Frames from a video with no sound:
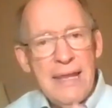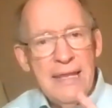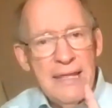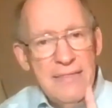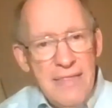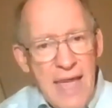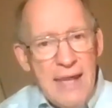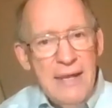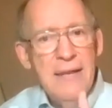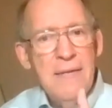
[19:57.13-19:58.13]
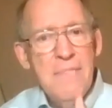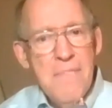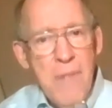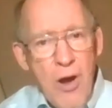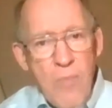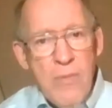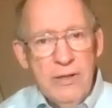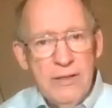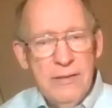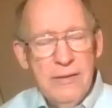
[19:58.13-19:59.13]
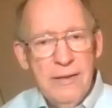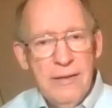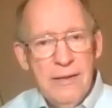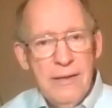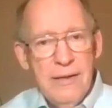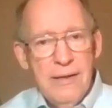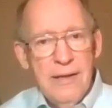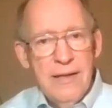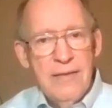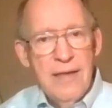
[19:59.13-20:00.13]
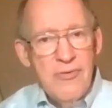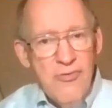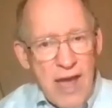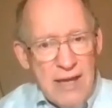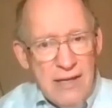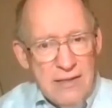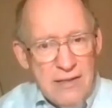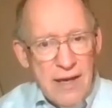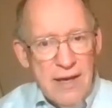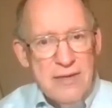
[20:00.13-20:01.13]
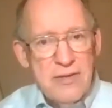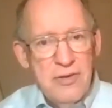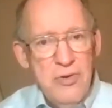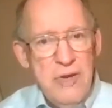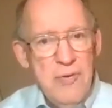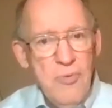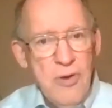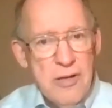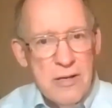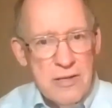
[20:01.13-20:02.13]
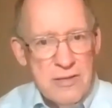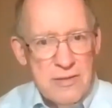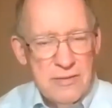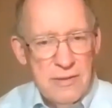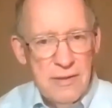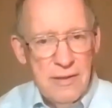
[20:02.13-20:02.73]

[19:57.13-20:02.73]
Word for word: And at that moment, they recognized who he was.